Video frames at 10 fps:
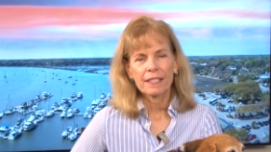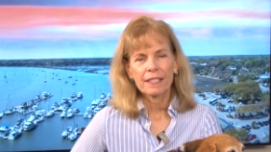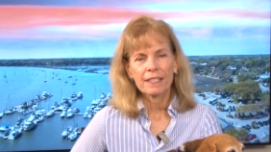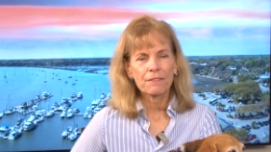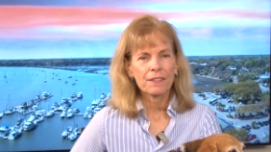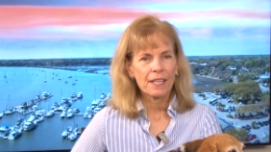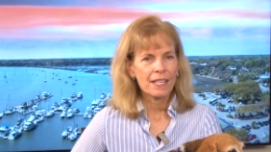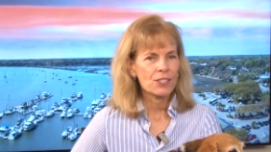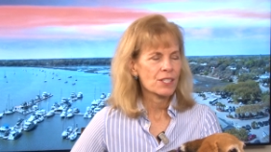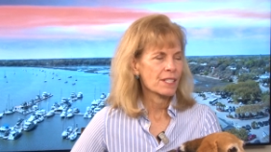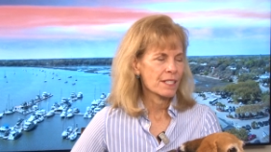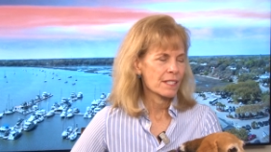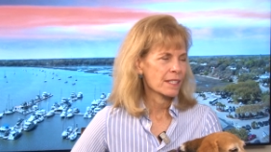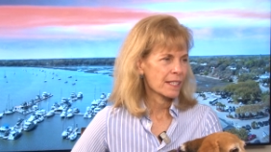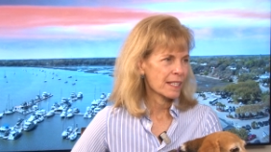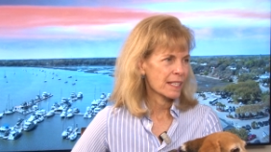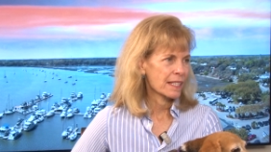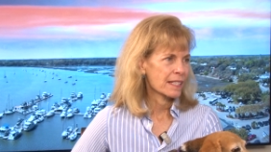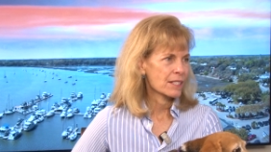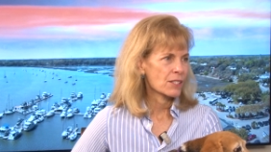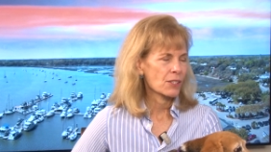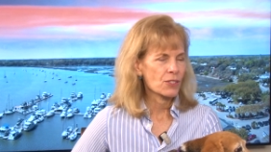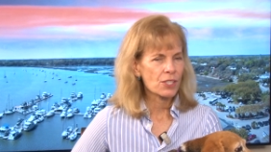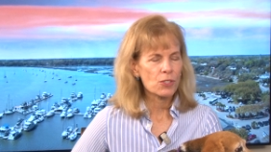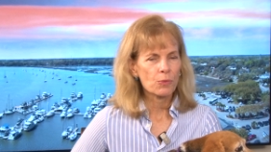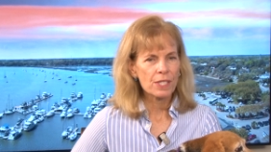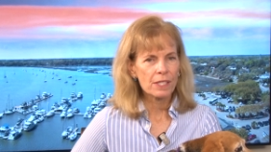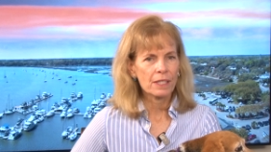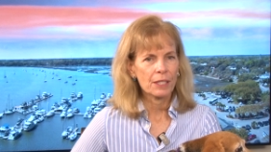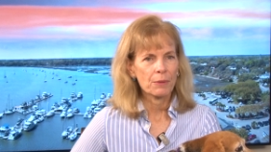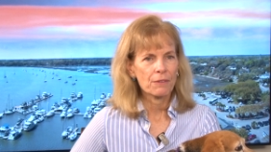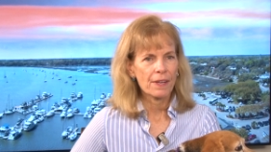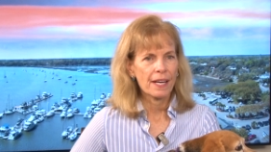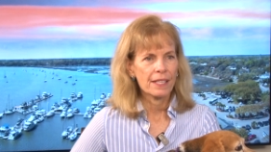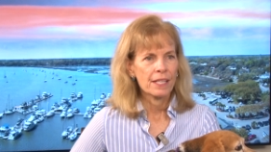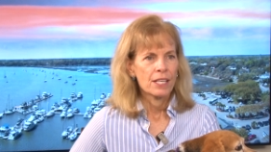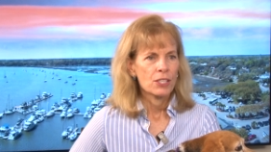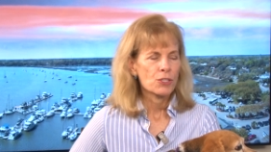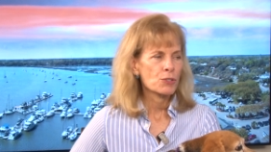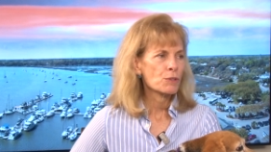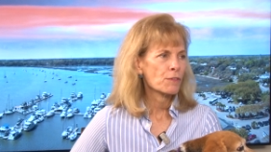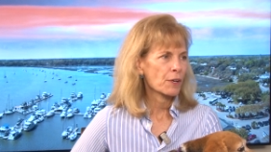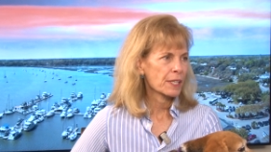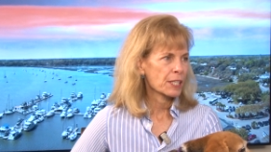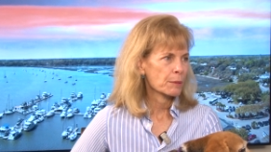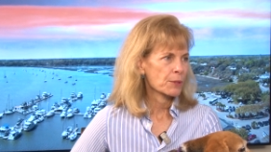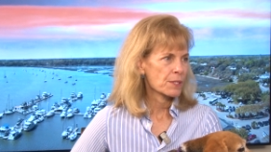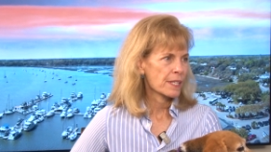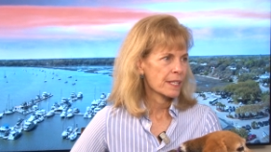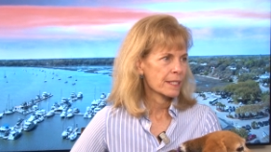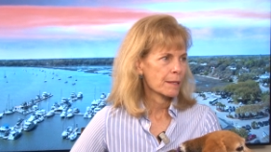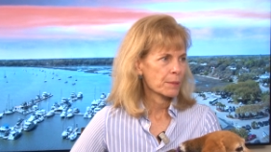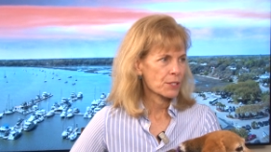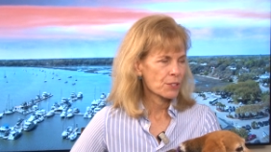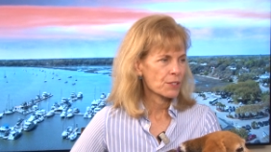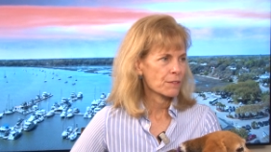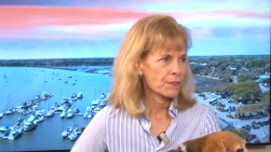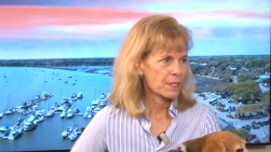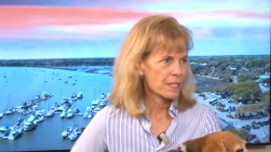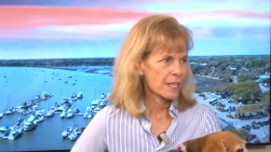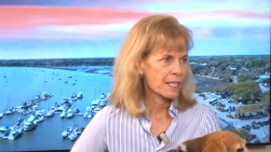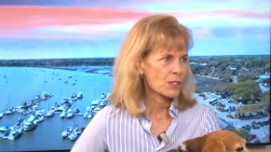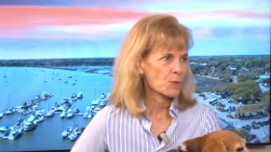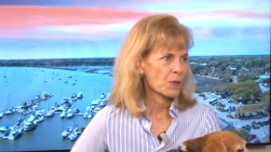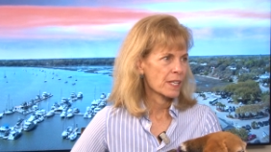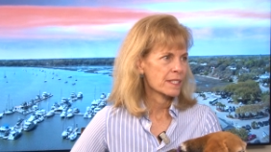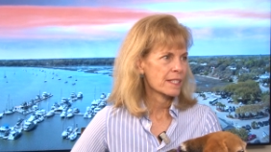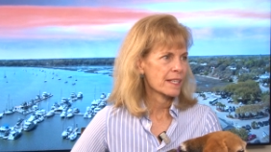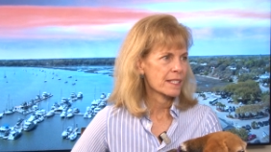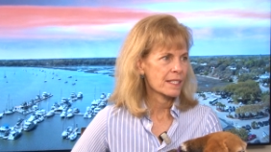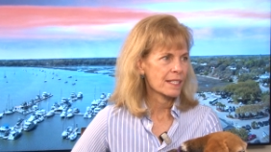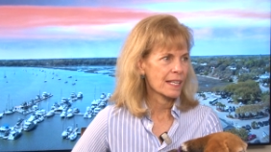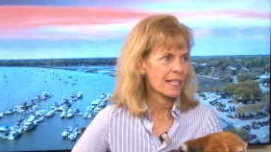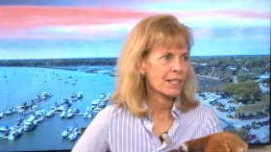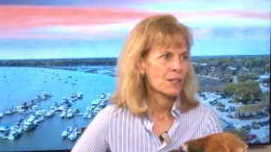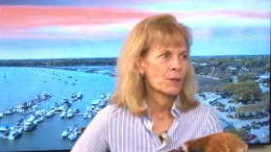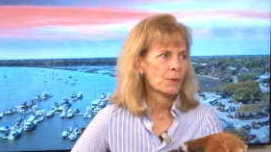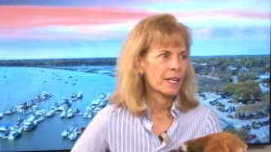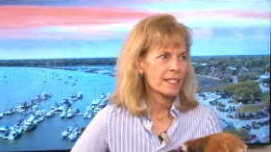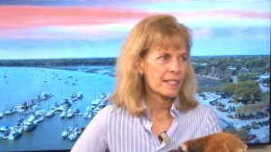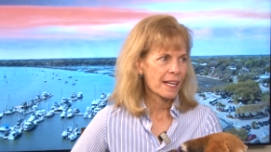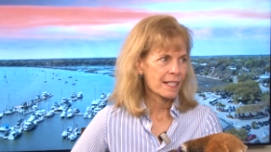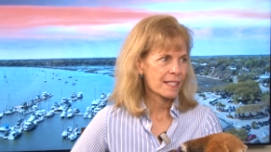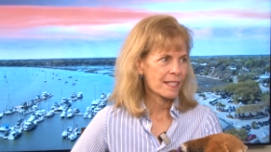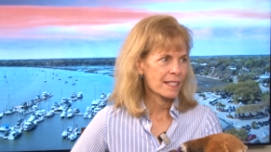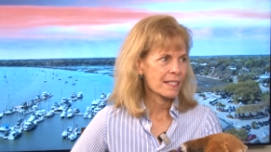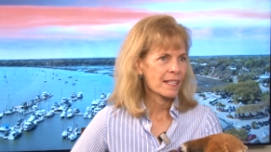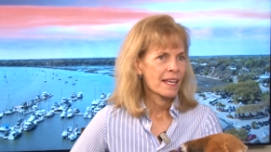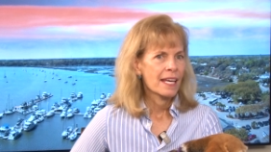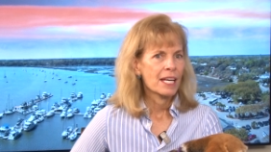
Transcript: Identification is the key. And so just recently, we've had two of our animals end up in two different states, one Tennessee, one Texas.